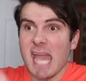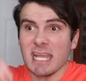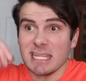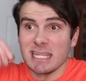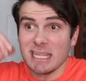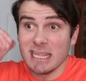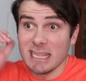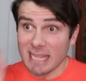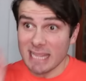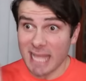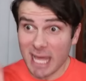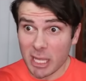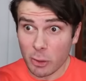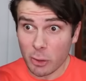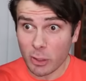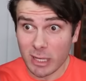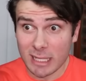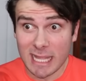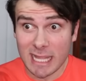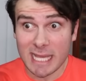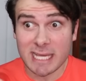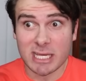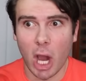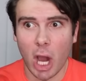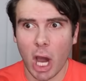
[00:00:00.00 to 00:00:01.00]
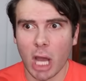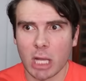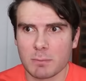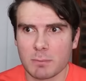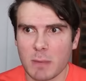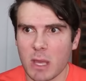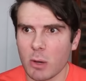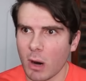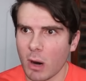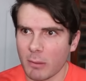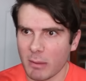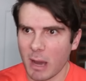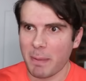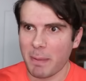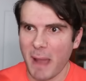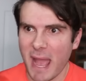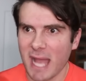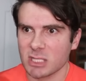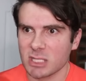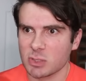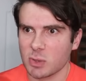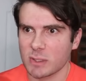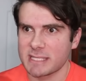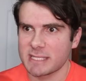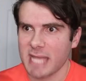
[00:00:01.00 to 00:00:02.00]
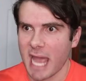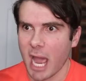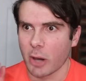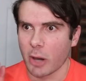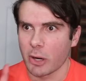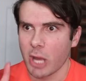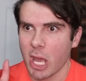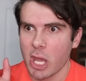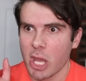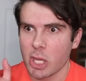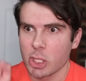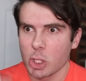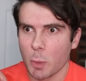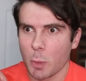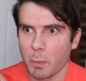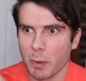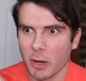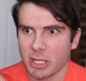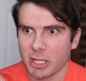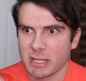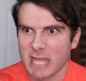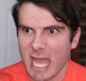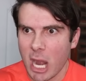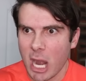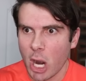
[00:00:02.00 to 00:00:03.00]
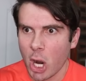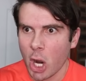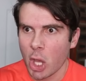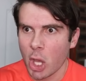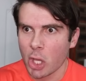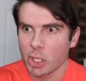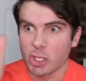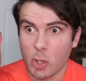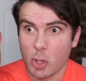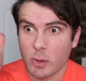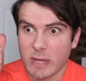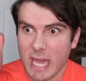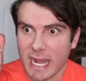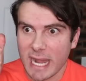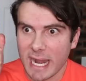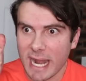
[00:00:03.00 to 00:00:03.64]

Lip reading: literally caught me while my pants was down! You put it there, you get it